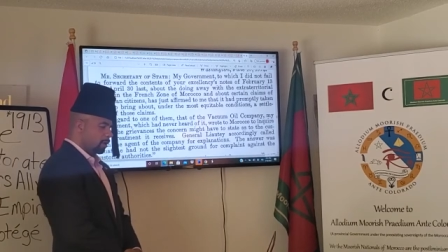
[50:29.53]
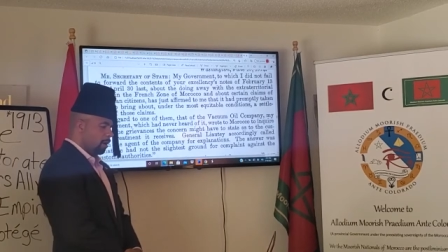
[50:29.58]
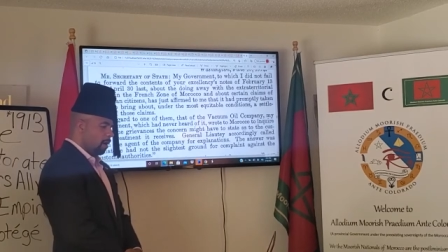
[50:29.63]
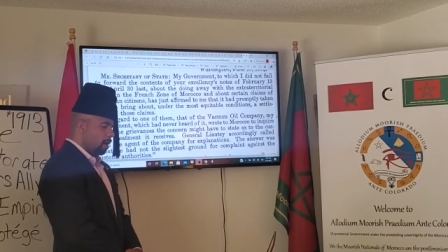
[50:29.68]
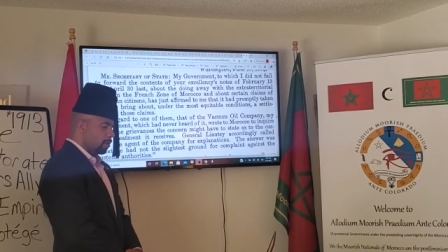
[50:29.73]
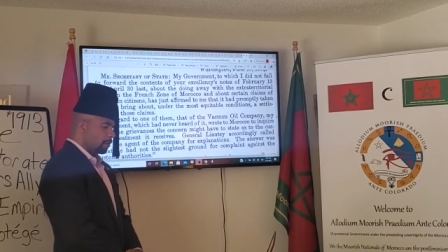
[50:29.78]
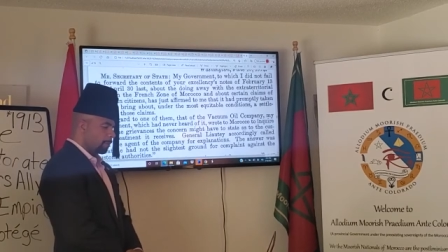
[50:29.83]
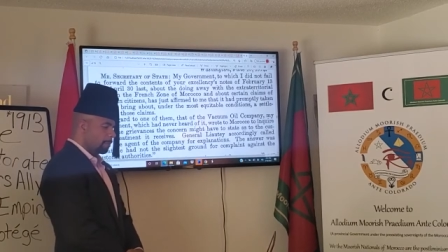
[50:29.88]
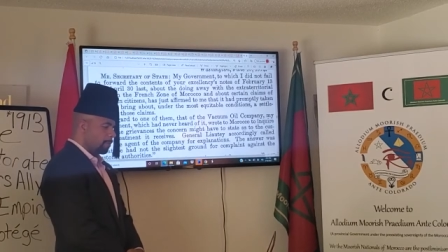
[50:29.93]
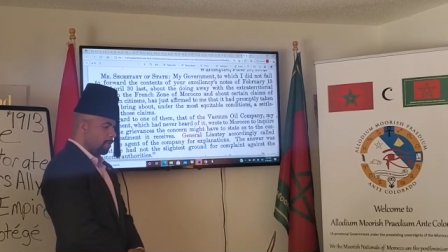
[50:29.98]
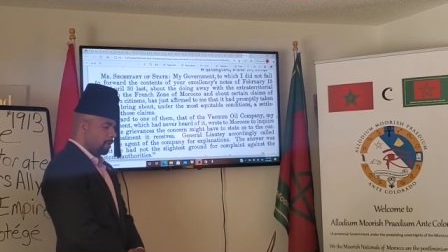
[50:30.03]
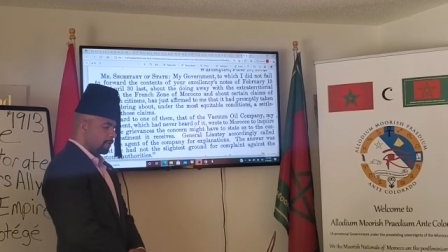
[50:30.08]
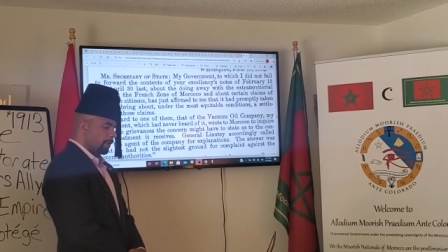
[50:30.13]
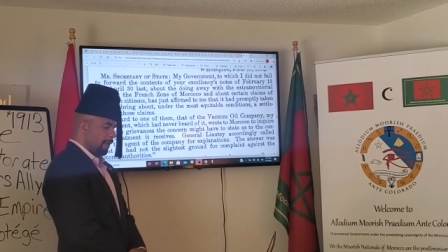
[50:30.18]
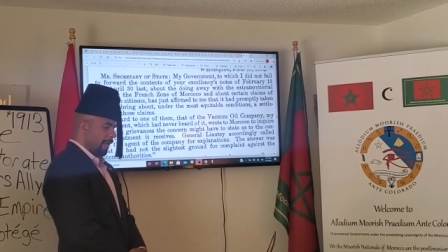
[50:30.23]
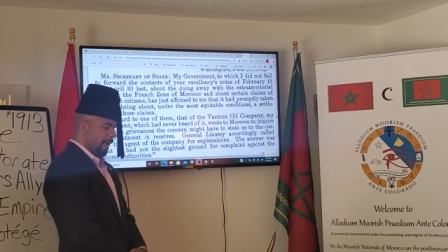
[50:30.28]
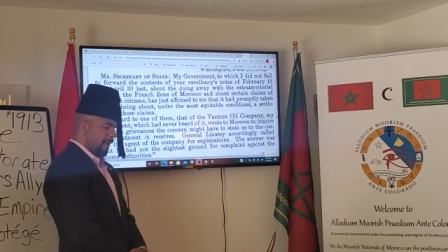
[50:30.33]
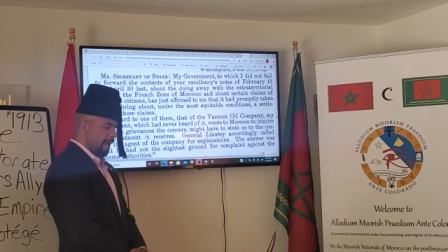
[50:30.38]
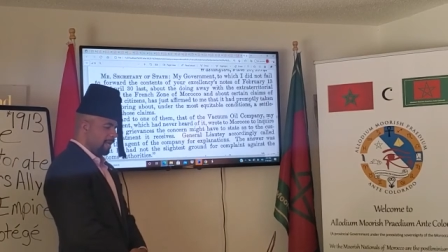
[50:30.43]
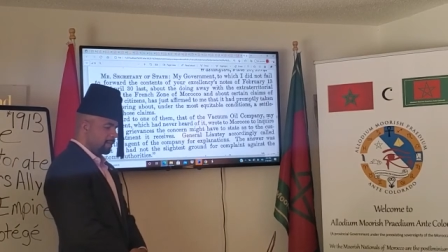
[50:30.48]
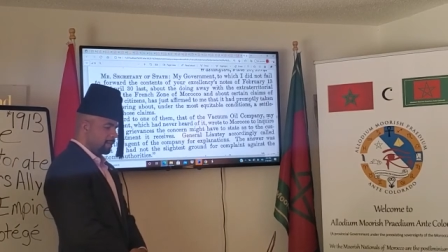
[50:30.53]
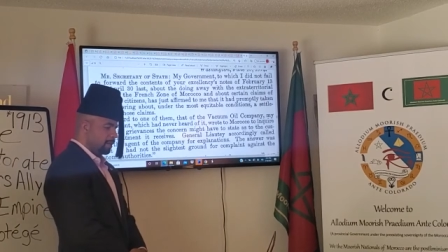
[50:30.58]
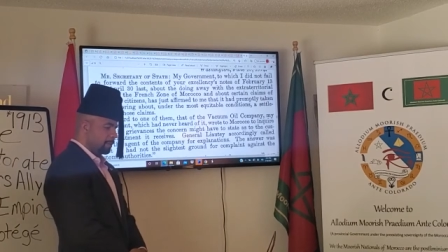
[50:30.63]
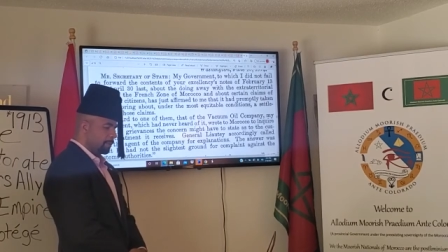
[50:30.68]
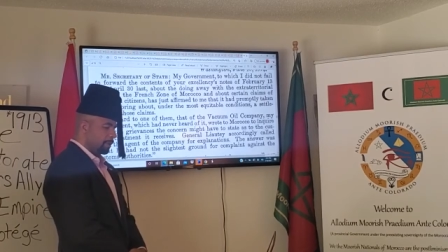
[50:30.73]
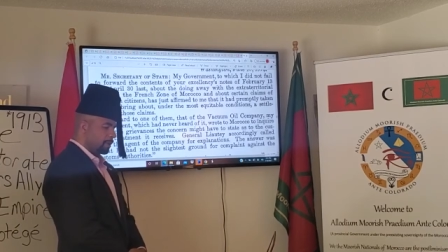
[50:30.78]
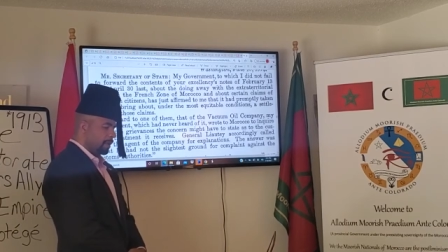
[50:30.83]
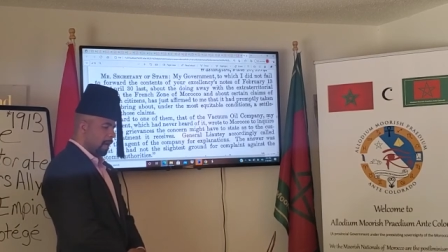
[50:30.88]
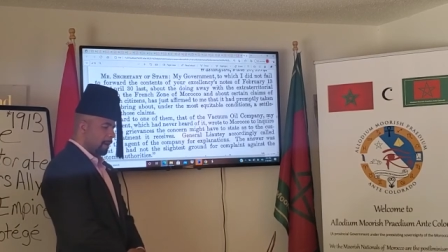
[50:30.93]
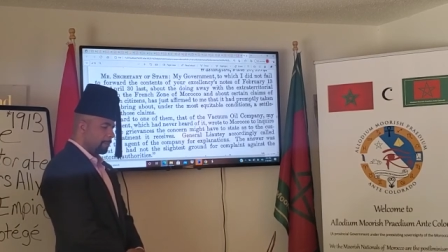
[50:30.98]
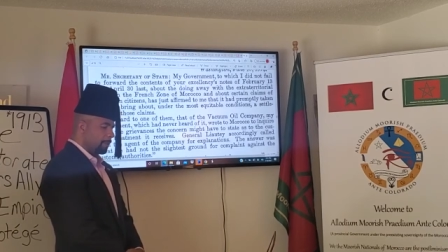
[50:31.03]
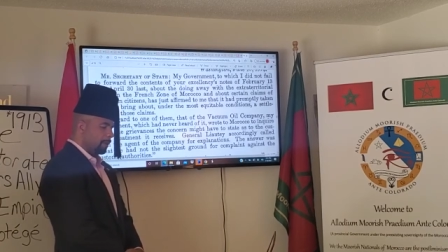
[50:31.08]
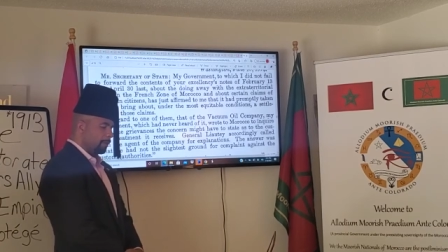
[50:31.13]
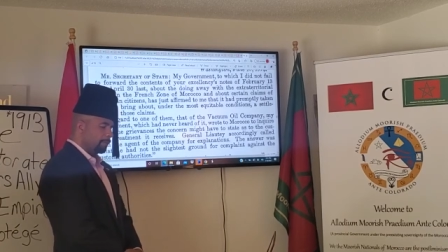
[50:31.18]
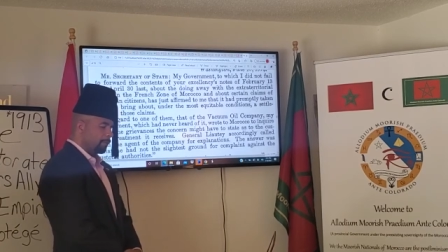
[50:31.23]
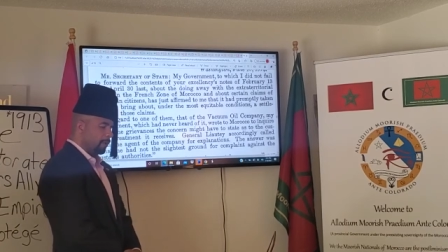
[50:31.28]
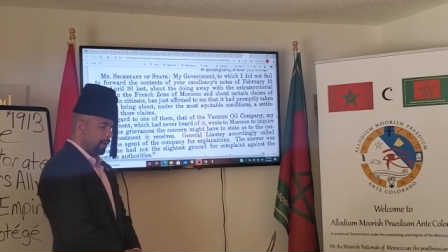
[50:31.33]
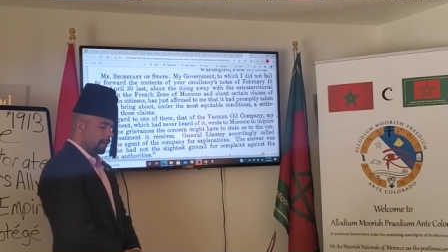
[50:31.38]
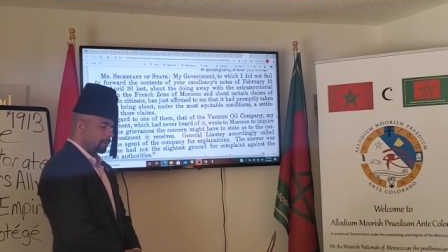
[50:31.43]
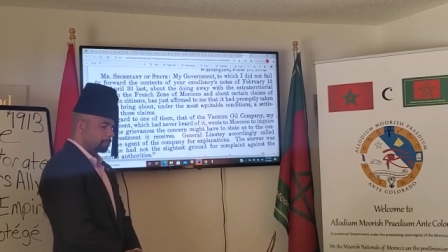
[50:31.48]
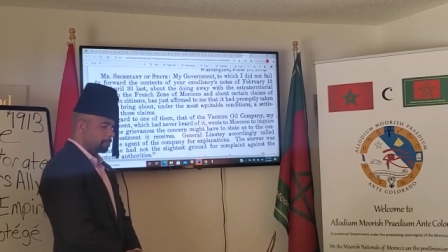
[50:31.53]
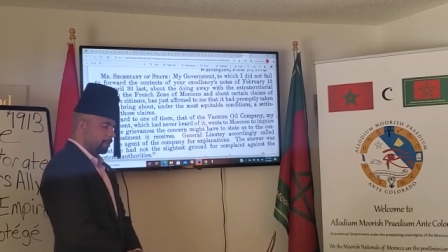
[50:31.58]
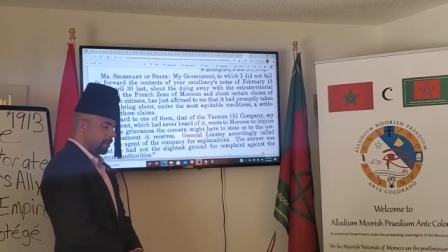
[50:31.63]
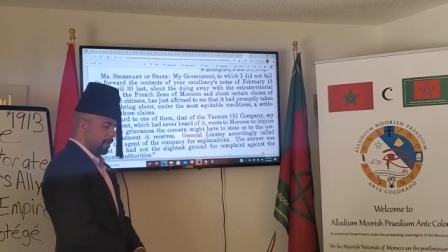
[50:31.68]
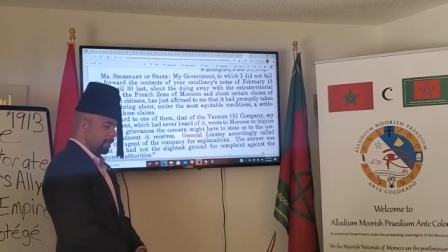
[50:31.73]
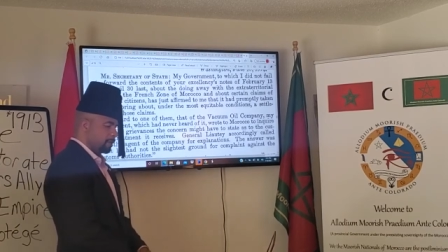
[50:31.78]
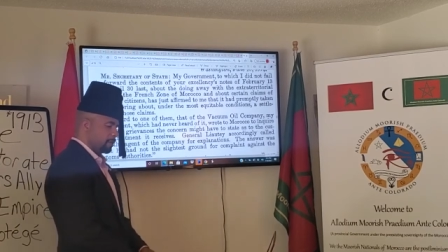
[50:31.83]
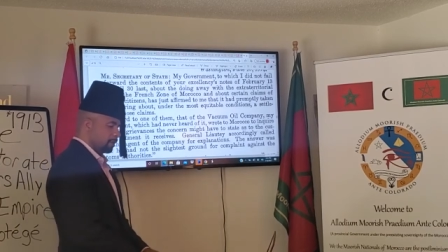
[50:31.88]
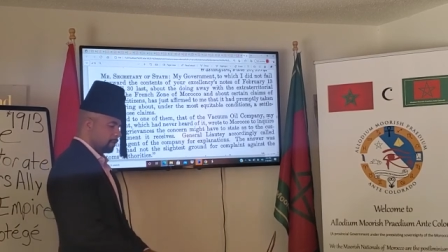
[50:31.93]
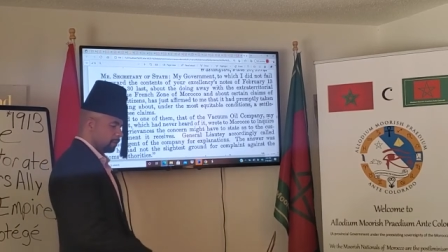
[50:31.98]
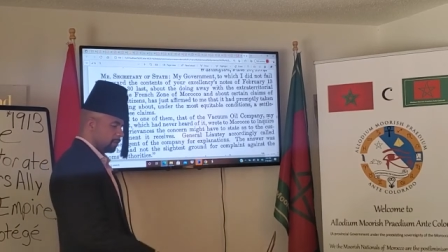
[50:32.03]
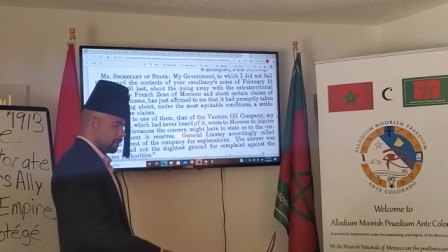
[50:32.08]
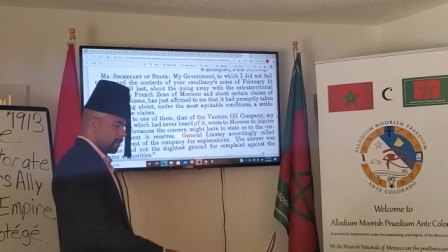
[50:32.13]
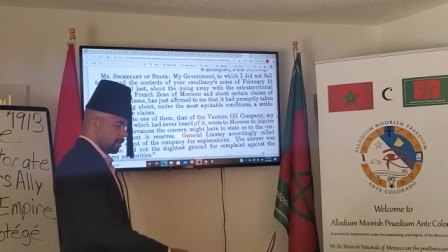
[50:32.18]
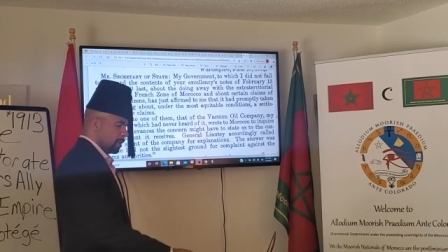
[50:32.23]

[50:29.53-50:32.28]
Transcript: called upon the agent of the company for explanations.